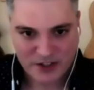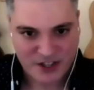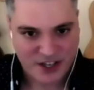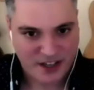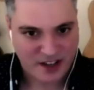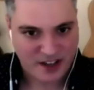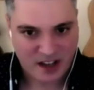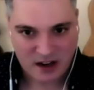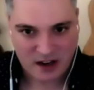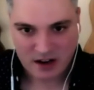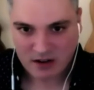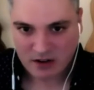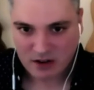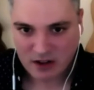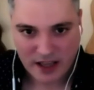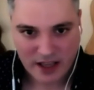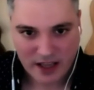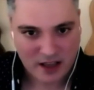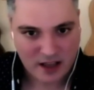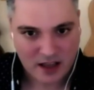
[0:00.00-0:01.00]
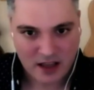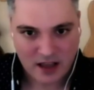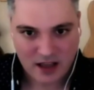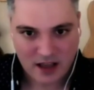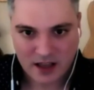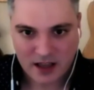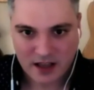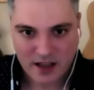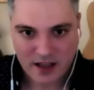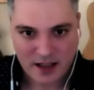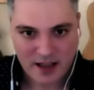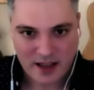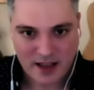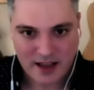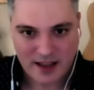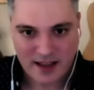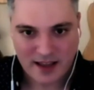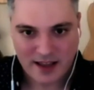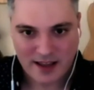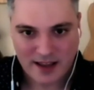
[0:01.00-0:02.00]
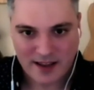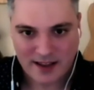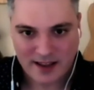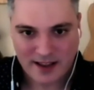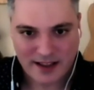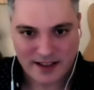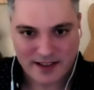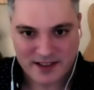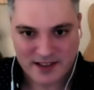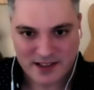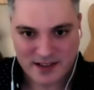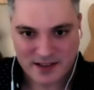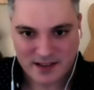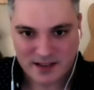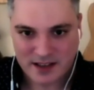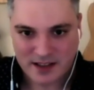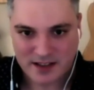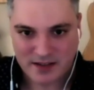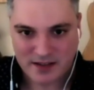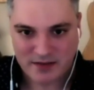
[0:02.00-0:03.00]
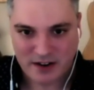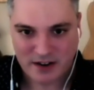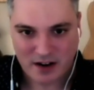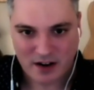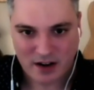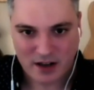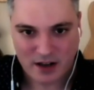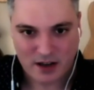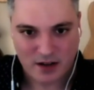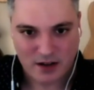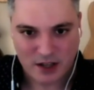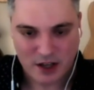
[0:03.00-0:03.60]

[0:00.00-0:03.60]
Giacchino. Like, it's a very,